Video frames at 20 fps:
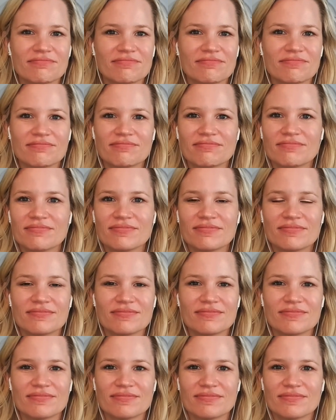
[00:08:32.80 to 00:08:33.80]

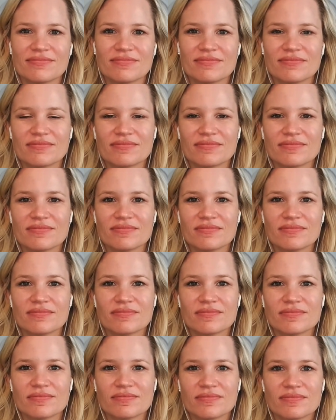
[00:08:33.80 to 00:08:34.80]

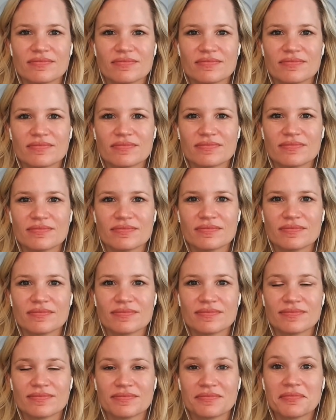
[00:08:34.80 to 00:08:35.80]

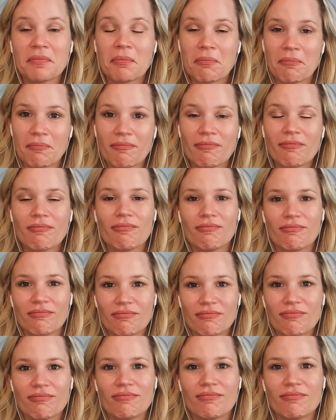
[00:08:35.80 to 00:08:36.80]

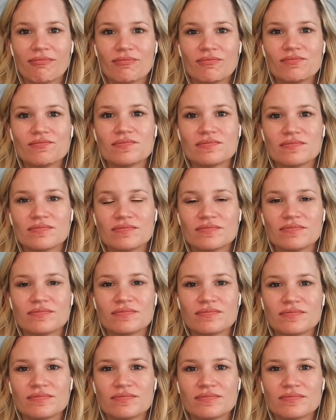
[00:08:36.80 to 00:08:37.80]

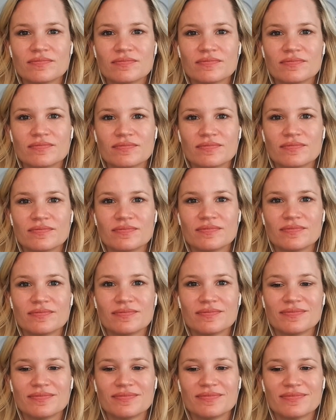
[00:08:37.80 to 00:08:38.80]

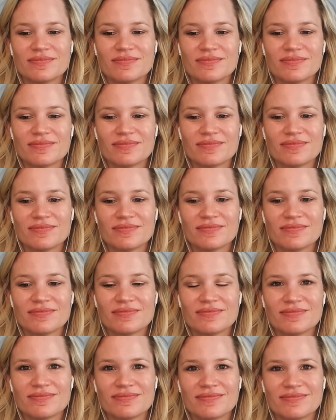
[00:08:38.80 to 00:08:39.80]

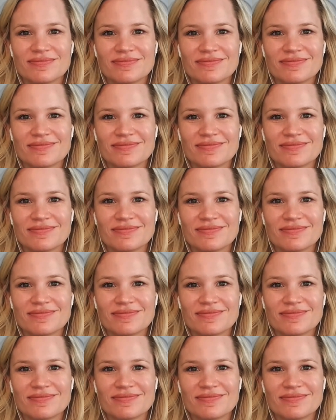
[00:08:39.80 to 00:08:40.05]
(not speaking)